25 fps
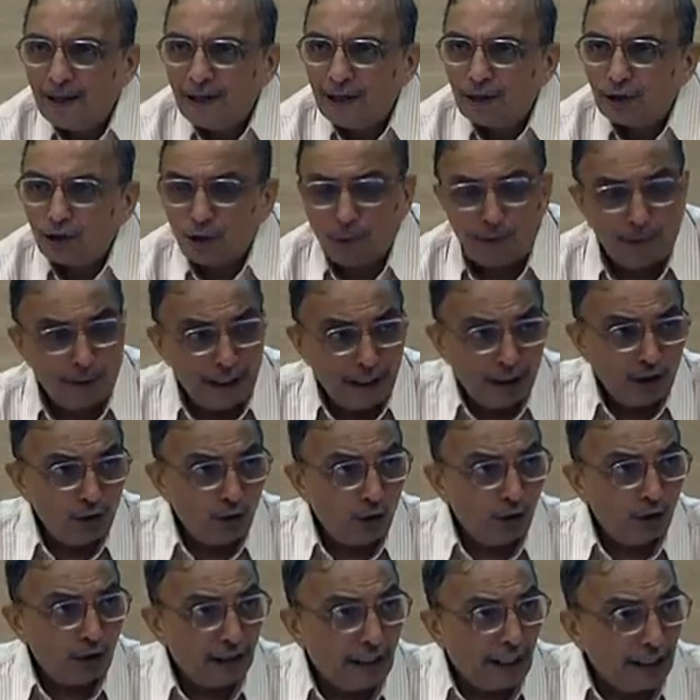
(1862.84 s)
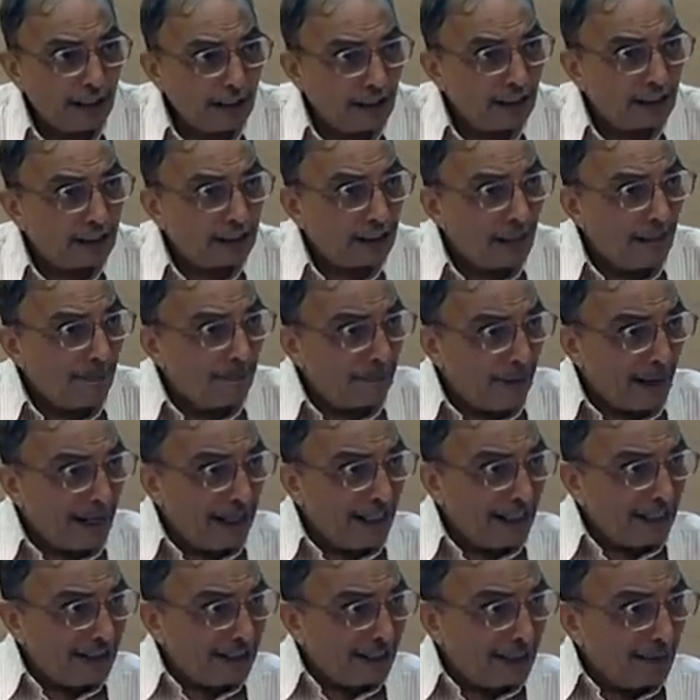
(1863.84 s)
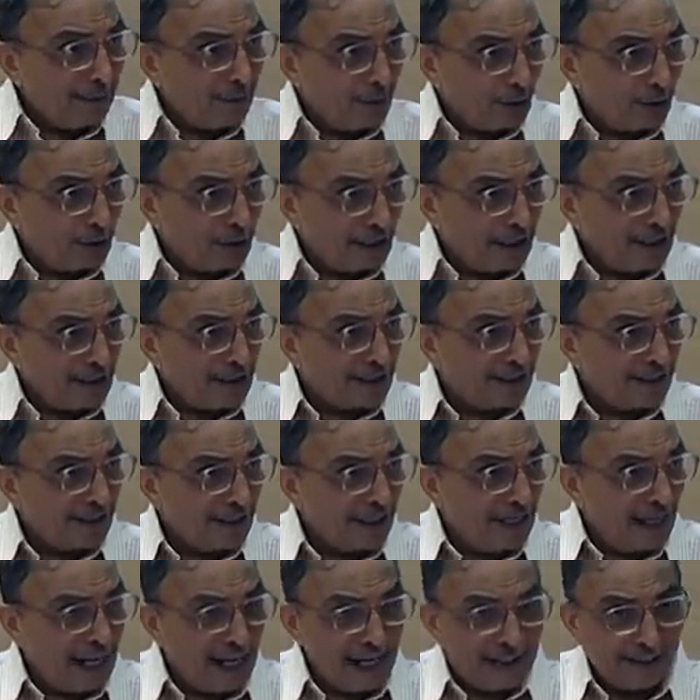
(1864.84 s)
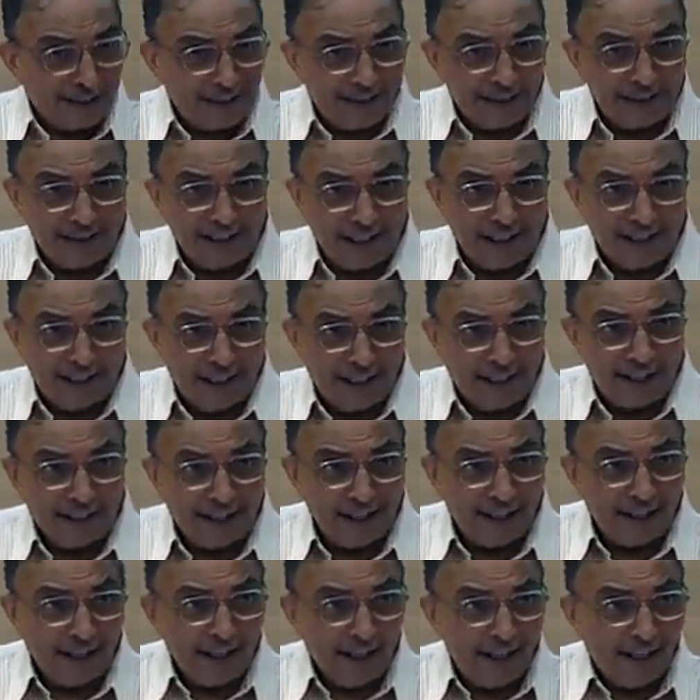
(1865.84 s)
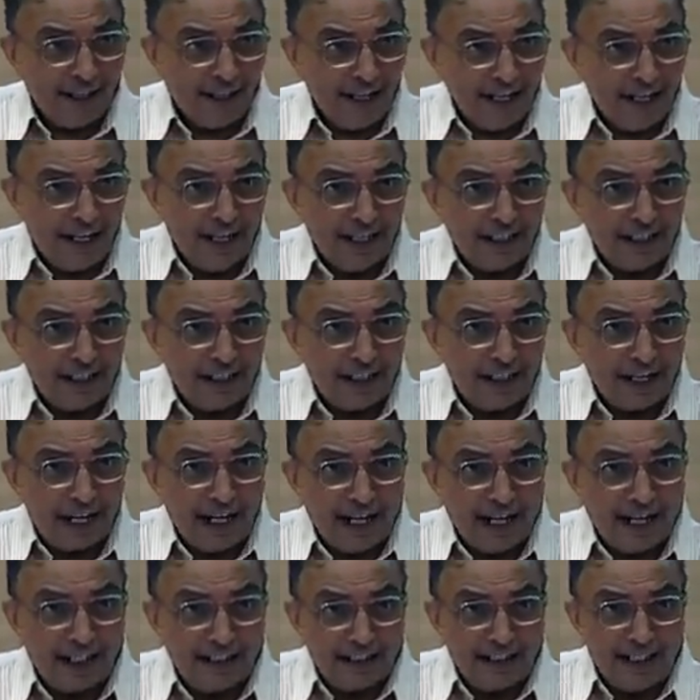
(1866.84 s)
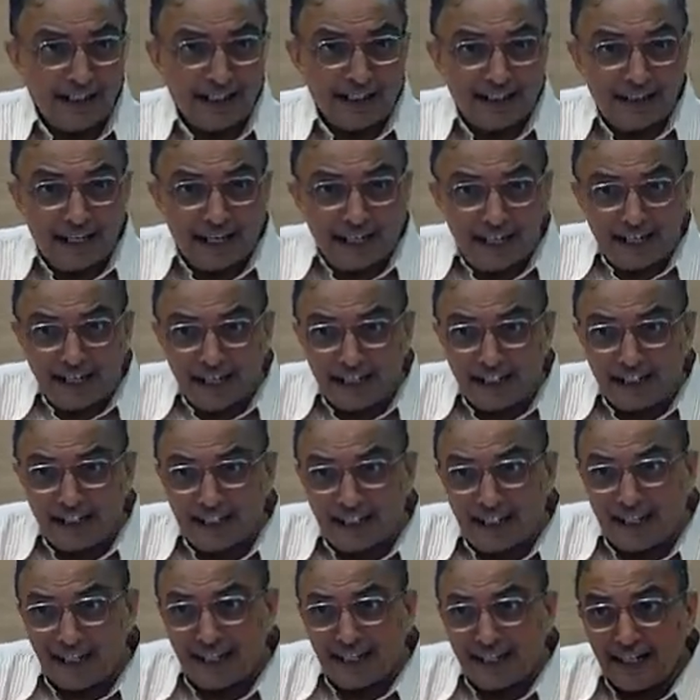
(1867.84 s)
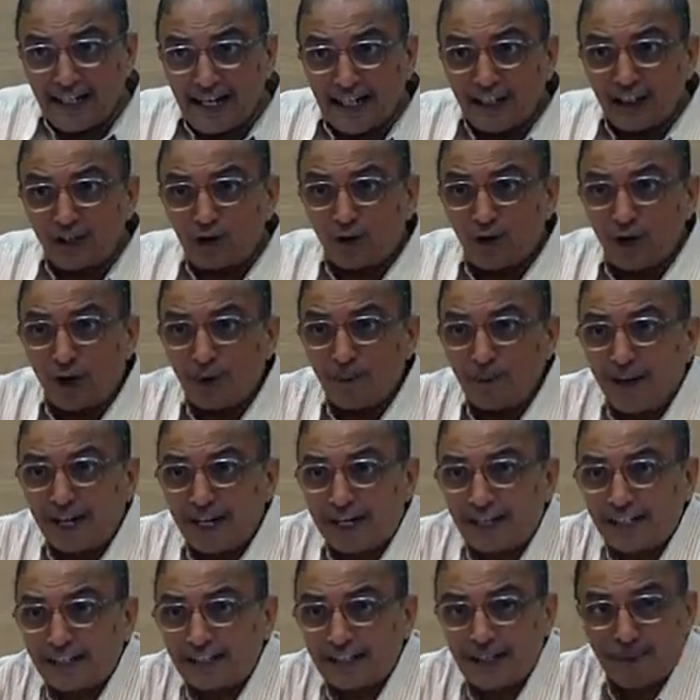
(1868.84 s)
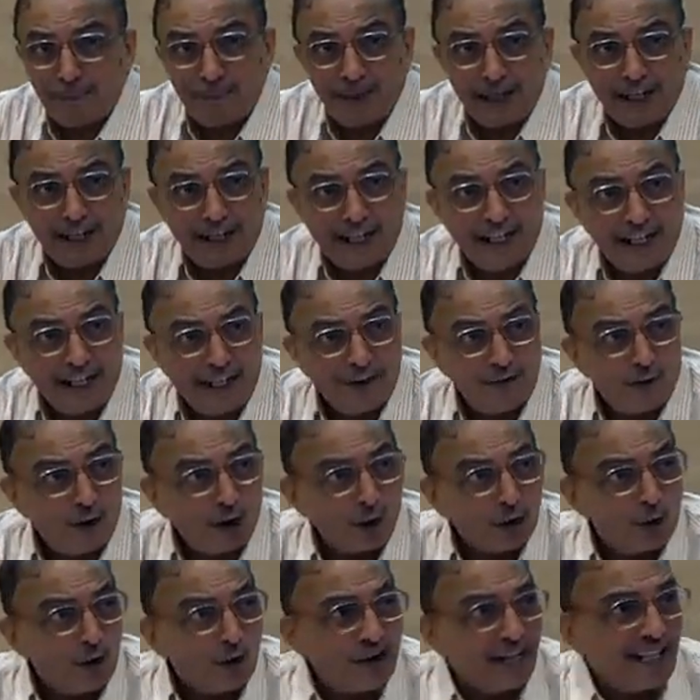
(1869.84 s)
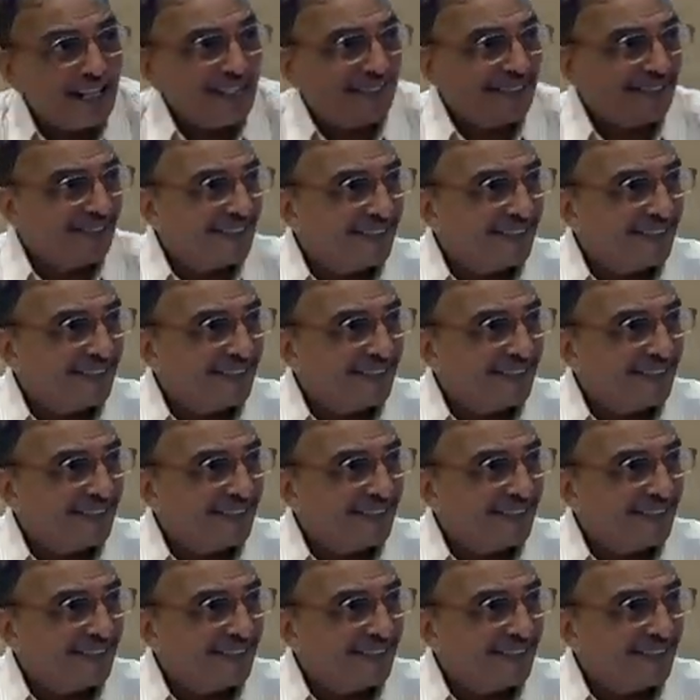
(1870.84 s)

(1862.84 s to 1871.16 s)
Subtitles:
So please note that this compilation process has resulted in collecting the ingredients for my recipe ready for cooking.